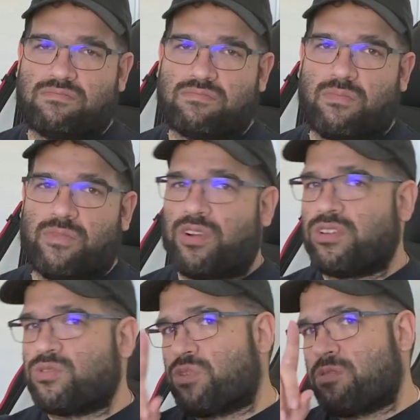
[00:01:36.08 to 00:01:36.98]
There
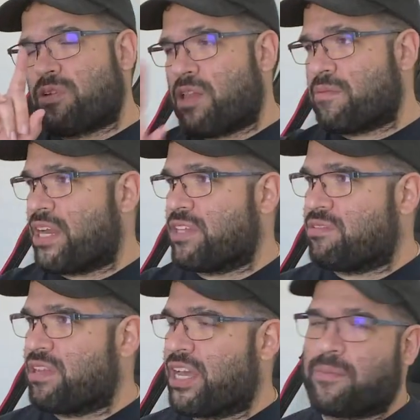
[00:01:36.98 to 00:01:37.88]
is one problem that I
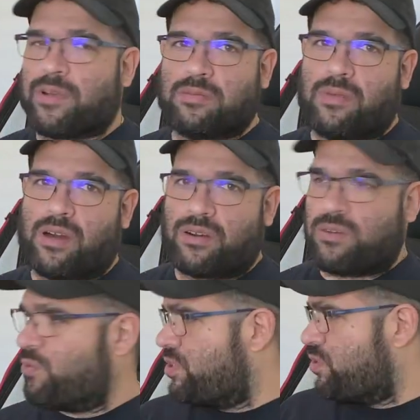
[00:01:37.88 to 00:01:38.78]
don't like about the monitor, which is